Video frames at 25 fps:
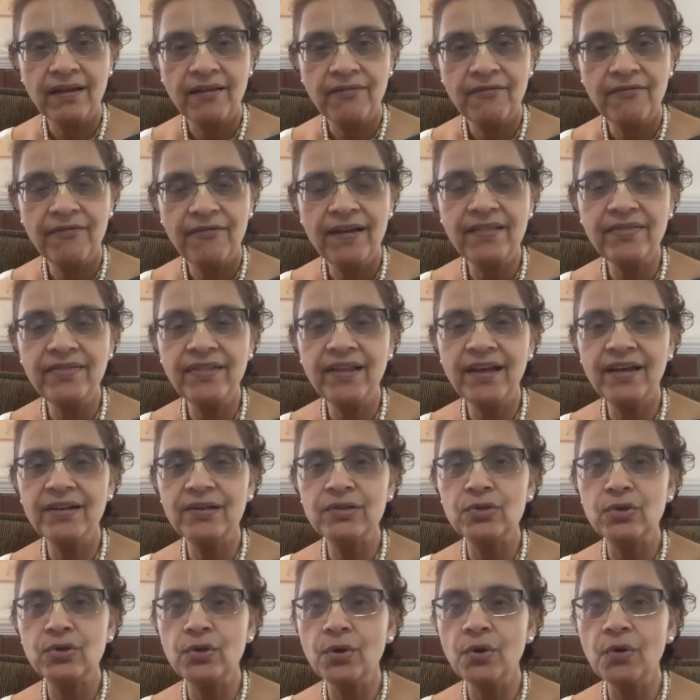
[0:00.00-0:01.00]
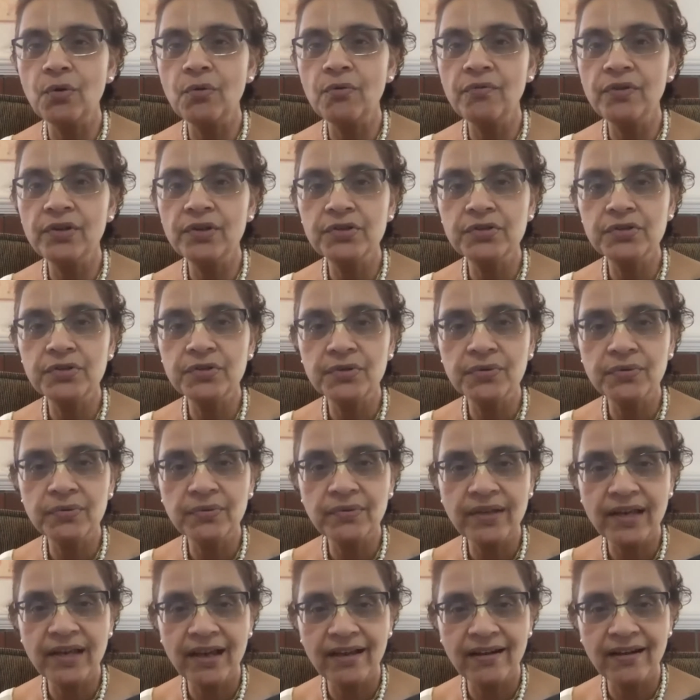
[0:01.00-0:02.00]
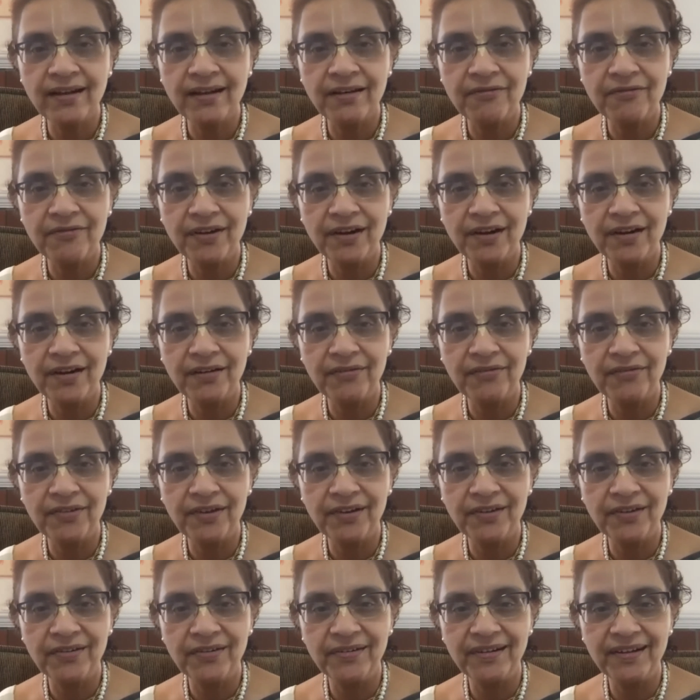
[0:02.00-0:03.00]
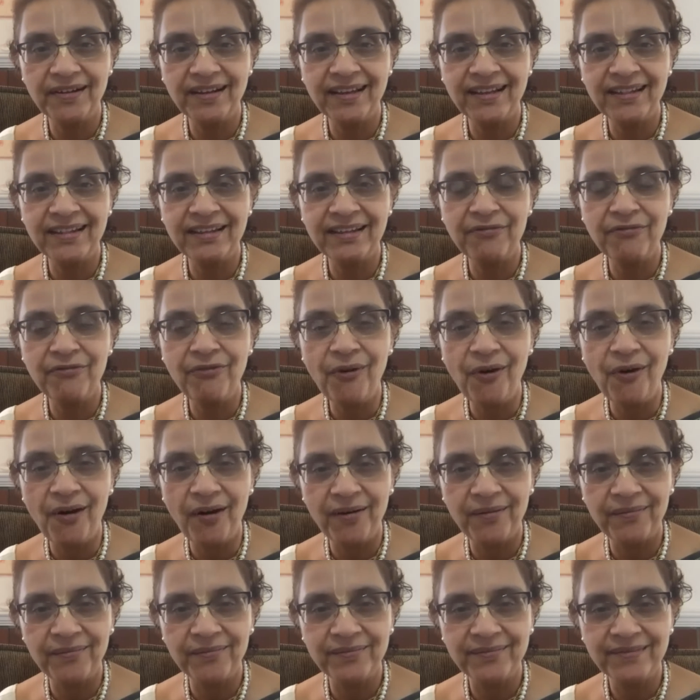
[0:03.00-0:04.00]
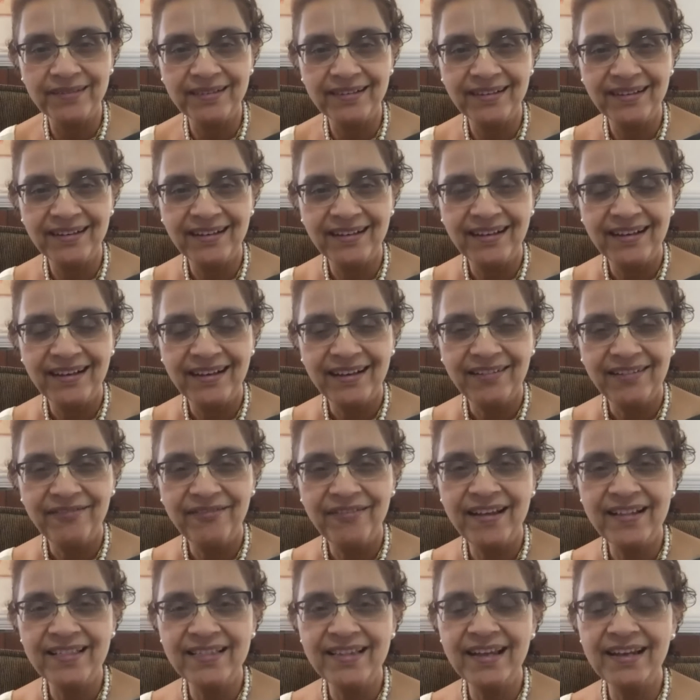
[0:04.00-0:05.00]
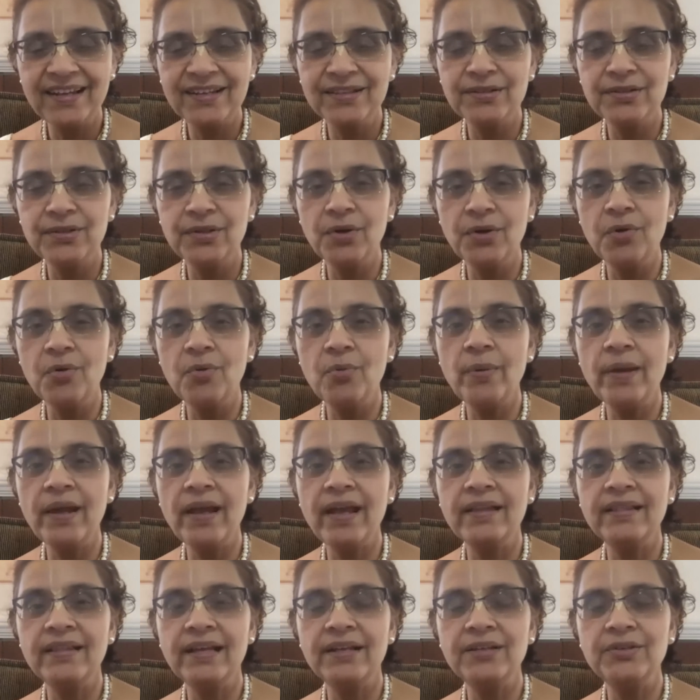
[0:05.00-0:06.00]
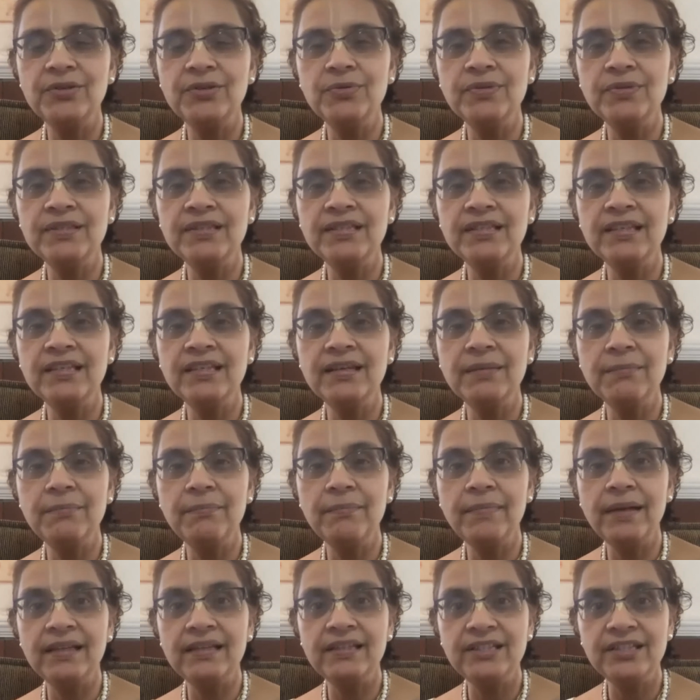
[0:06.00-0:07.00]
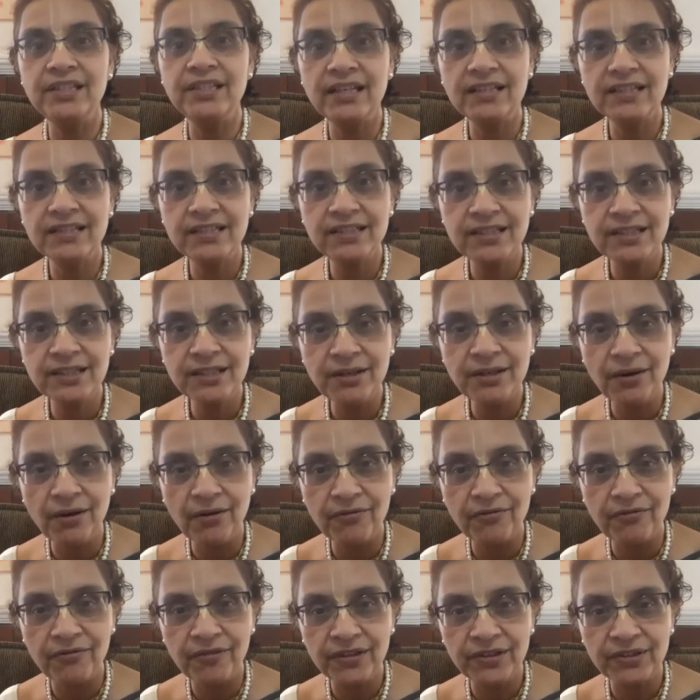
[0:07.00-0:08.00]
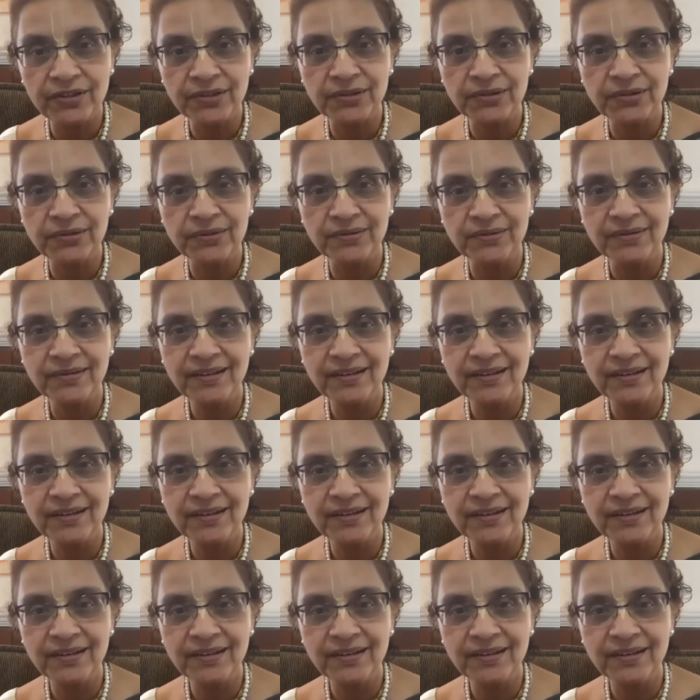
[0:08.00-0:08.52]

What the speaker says: when there is no Vishnu there in front of you in the form, when there is no way that you see the majesty of Vishnu